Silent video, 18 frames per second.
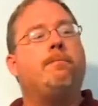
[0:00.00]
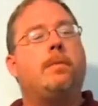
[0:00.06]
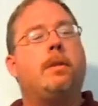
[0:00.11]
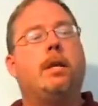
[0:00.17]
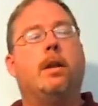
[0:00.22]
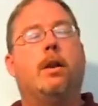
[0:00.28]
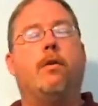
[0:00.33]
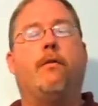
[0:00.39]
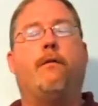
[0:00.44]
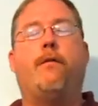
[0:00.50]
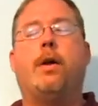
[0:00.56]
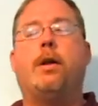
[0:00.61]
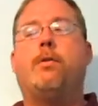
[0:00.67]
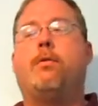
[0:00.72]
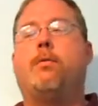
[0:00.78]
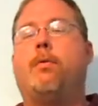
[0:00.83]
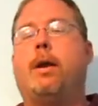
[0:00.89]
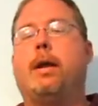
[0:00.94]
You know, the
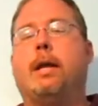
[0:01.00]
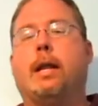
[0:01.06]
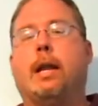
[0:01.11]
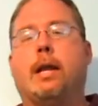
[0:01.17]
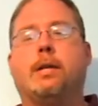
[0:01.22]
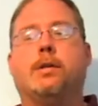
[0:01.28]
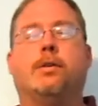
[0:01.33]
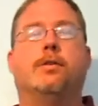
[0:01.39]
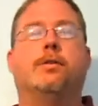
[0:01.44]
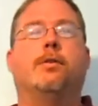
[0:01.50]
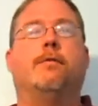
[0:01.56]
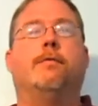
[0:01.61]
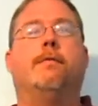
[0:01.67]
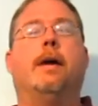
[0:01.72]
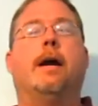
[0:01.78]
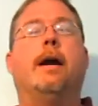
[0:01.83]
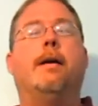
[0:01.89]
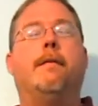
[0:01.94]
federal regulations are
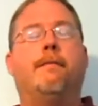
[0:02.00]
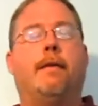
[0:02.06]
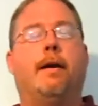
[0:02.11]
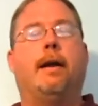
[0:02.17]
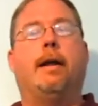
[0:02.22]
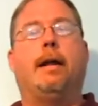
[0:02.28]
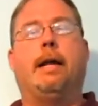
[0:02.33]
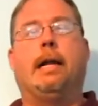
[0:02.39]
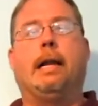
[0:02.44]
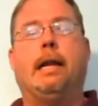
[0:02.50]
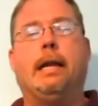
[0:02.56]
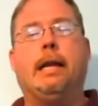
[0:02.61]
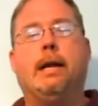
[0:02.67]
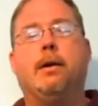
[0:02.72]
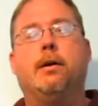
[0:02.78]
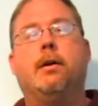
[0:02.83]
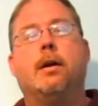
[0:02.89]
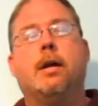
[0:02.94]
very, very
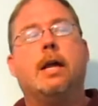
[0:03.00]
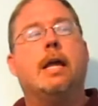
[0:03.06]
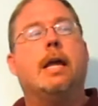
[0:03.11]
clear.